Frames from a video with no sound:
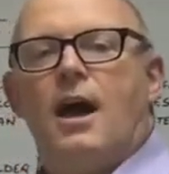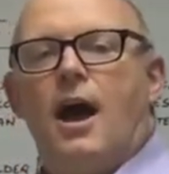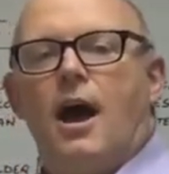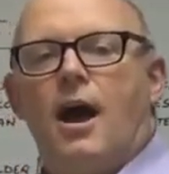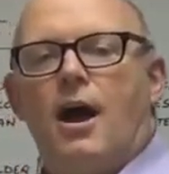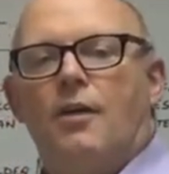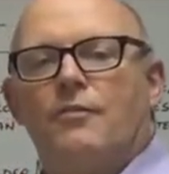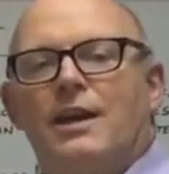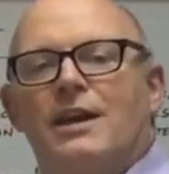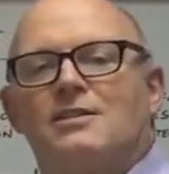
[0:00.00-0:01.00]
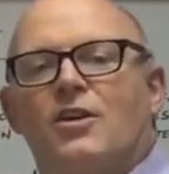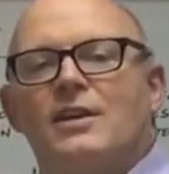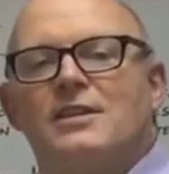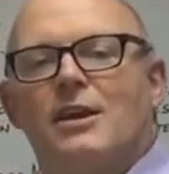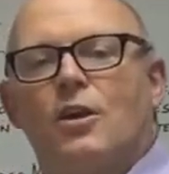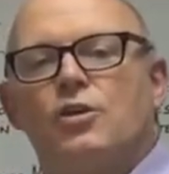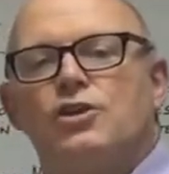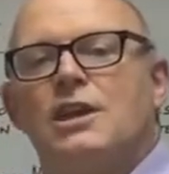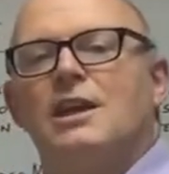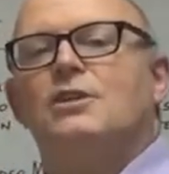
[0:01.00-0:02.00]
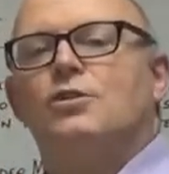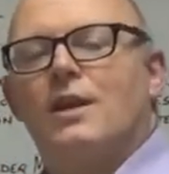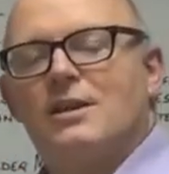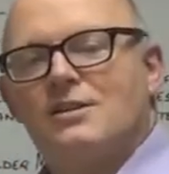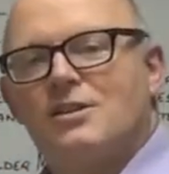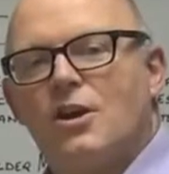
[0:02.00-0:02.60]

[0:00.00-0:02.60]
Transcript: VLSI technology, integrated